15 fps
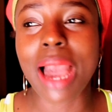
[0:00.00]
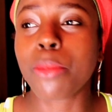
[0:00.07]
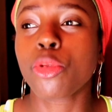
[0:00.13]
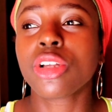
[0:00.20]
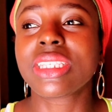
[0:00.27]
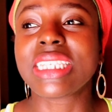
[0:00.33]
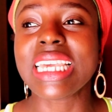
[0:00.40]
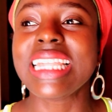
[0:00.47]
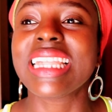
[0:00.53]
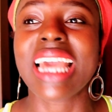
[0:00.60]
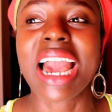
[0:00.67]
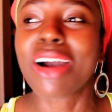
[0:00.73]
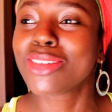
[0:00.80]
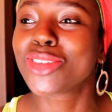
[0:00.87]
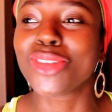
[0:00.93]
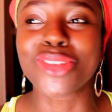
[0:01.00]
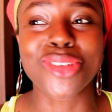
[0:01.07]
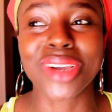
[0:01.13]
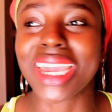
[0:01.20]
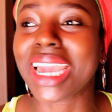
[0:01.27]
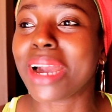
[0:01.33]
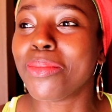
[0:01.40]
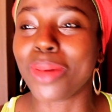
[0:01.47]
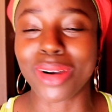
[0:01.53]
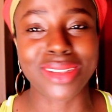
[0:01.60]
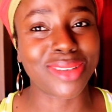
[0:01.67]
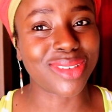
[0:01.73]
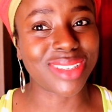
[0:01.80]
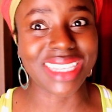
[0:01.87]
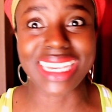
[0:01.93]
I'm not seeing the house you're talking
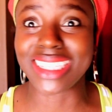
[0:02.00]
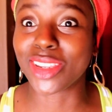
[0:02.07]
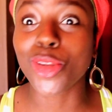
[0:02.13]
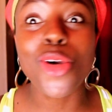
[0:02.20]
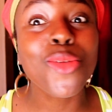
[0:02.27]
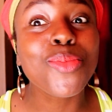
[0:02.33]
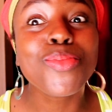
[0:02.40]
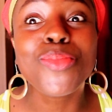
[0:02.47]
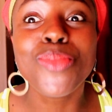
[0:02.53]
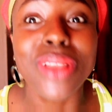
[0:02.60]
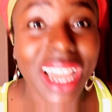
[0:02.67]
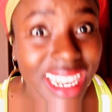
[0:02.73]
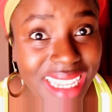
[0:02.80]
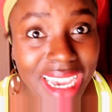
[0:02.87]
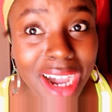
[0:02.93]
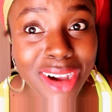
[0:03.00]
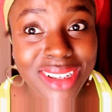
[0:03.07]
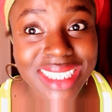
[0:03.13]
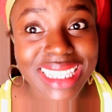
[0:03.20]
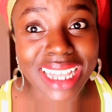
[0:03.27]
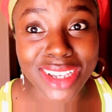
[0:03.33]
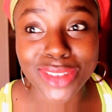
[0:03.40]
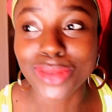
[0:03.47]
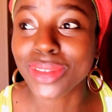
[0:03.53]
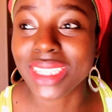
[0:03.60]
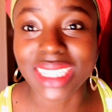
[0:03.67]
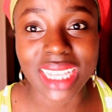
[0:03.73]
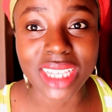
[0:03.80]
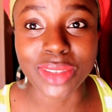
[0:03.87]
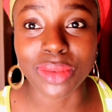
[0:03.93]
about because there's no bloody house next to
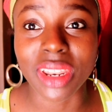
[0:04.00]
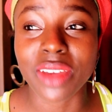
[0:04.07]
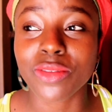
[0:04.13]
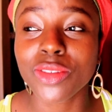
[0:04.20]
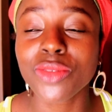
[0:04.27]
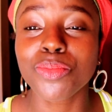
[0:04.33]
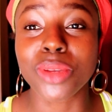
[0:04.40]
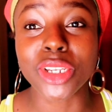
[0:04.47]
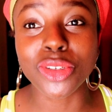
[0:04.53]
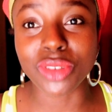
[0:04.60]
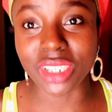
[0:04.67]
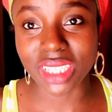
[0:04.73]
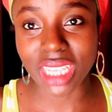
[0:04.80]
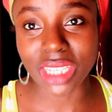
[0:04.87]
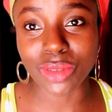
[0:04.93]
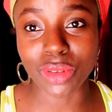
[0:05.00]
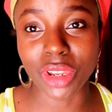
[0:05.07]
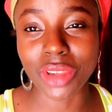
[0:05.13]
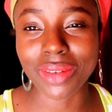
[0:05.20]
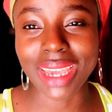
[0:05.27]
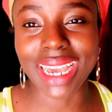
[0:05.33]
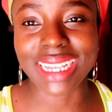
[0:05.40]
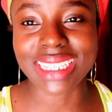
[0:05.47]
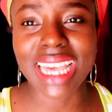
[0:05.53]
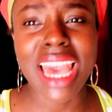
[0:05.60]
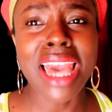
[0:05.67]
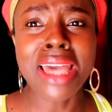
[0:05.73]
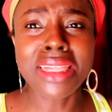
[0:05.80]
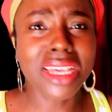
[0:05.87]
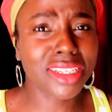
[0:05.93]
Jesus Winner. Have you been to Jesus Winner, you guys?
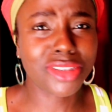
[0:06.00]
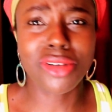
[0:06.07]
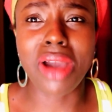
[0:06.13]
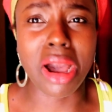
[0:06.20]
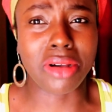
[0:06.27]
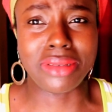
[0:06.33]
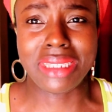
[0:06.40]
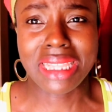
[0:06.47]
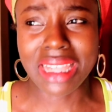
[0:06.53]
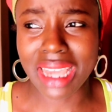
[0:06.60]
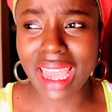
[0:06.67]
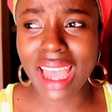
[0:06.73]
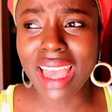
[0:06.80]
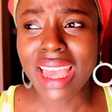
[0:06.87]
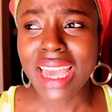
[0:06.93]
There's no house there.